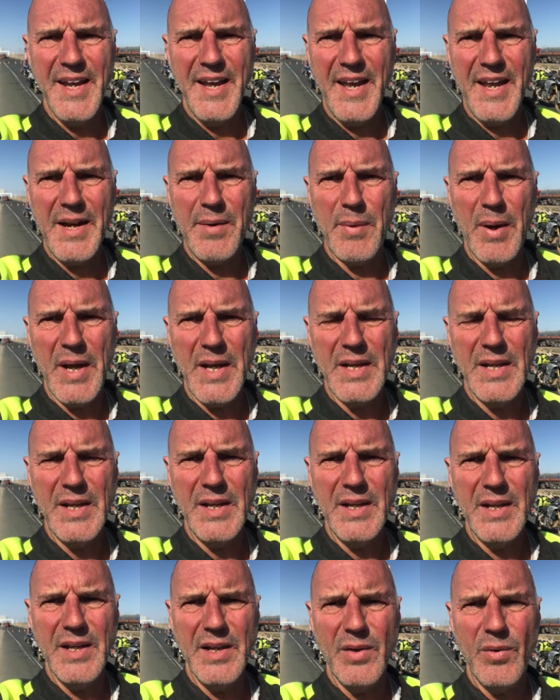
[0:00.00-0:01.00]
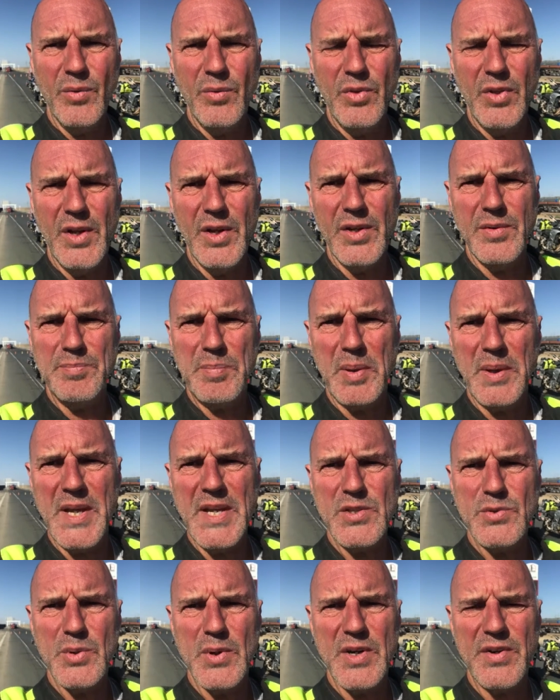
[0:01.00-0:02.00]
Anyway, the
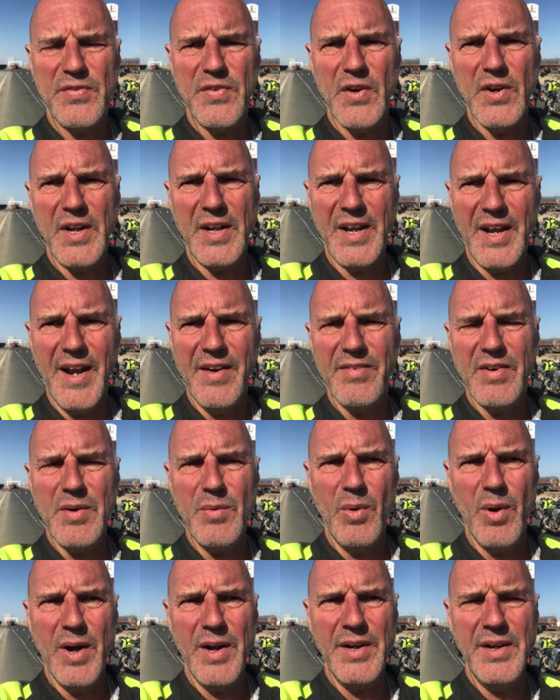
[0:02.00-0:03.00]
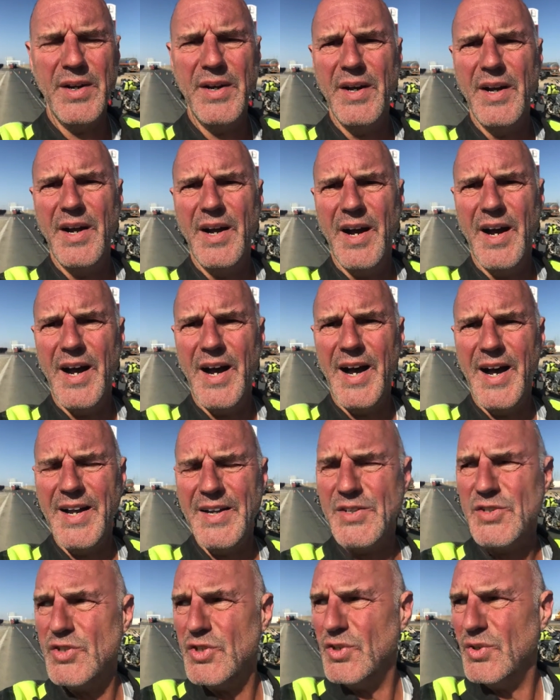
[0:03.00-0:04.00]
police were diverting everyone
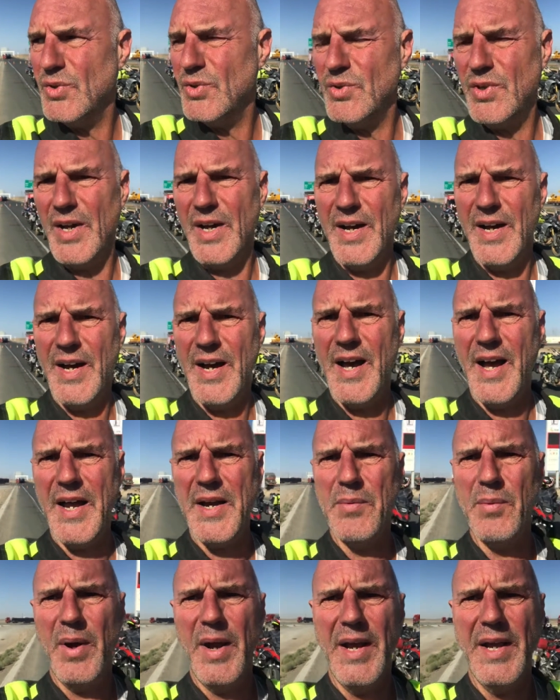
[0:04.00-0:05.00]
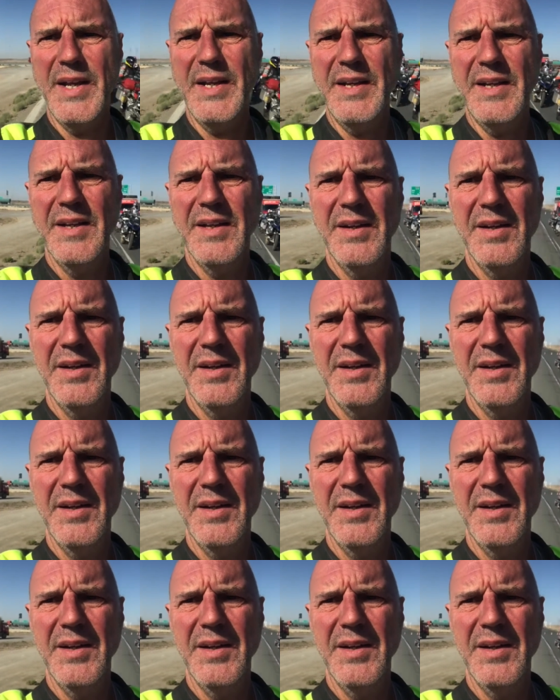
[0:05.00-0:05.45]
onto the highway.